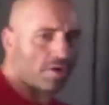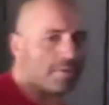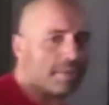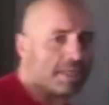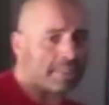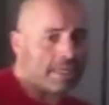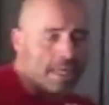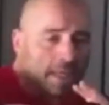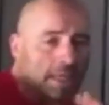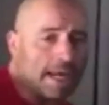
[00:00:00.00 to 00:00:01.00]
and missed.
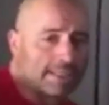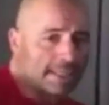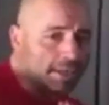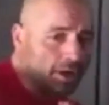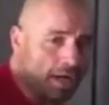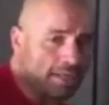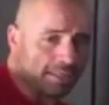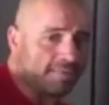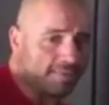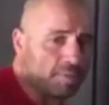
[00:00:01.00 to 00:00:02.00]
Guys get caught in
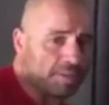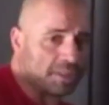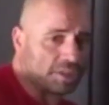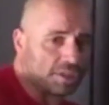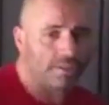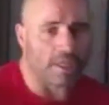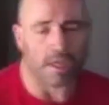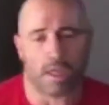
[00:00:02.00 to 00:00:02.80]
different positions.